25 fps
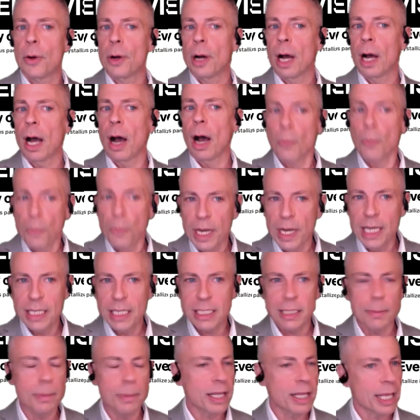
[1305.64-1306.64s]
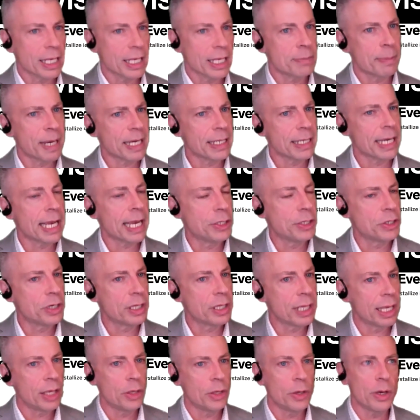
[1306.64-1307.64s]
a reasonable expectation
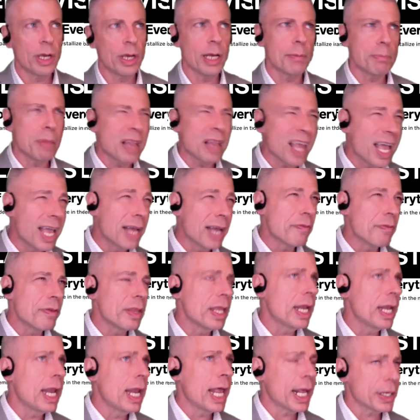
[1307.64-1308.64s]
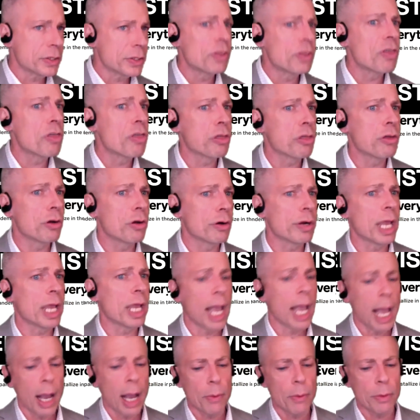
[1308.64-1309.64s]
that you could plan for the next 30
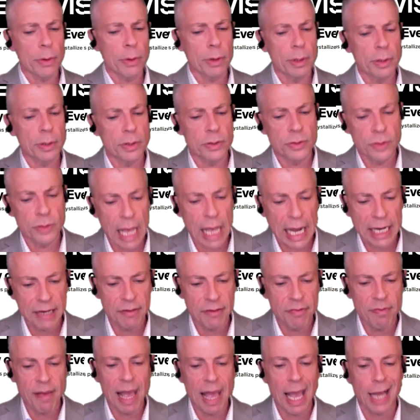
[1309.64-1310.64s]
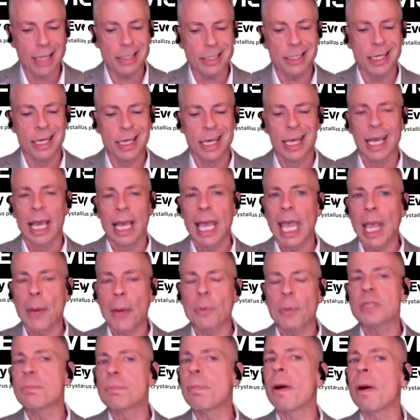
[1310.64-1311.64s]
hours, that in fact it
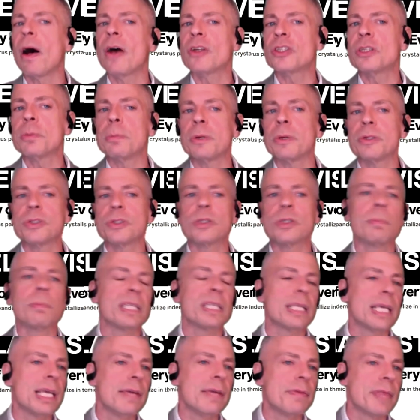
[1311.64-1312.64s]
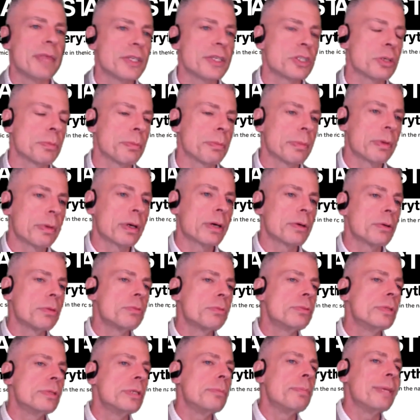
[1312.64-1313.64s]
was possible to believe that tomorrow
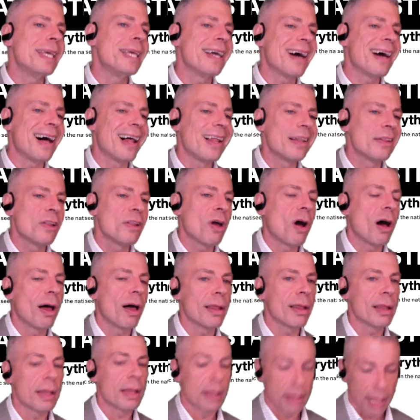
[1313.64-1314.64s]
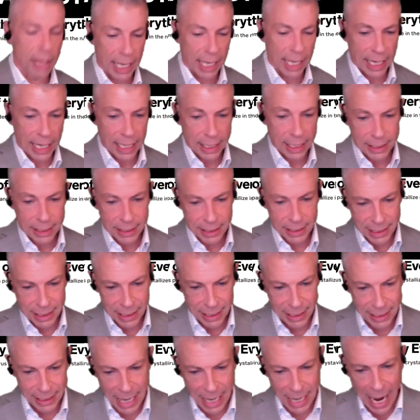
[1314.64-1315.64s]
would be a lot like
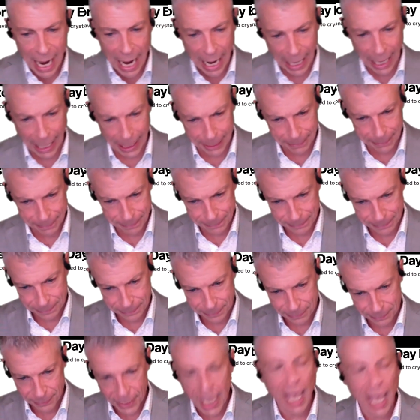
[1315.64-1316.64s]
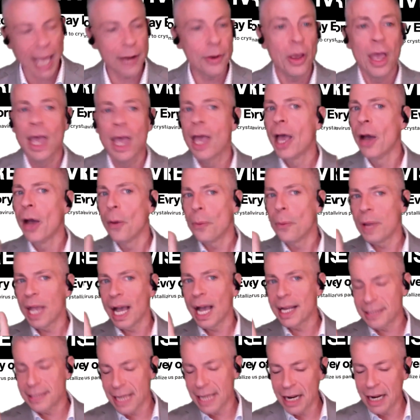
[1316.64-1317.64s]
today. And we
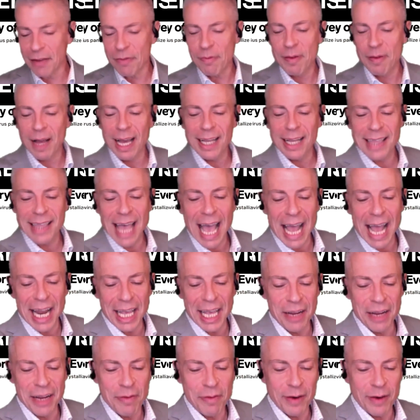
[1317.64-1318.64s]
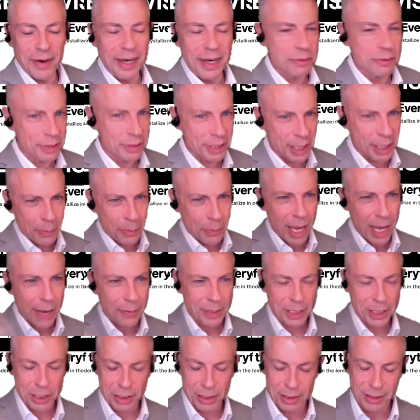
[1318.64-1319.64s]
identified that in a very interesting way,
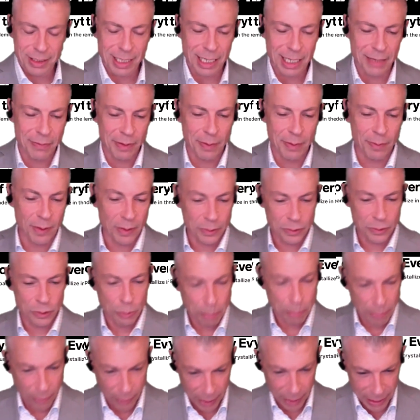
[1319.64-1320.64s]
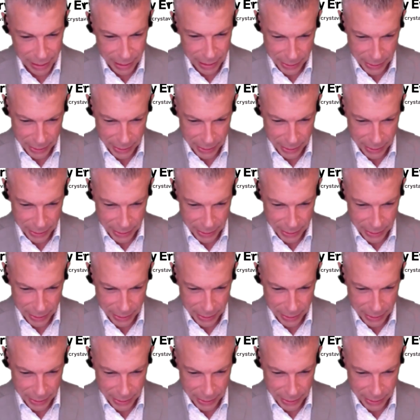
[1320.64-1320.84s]
which Genevieve also pointed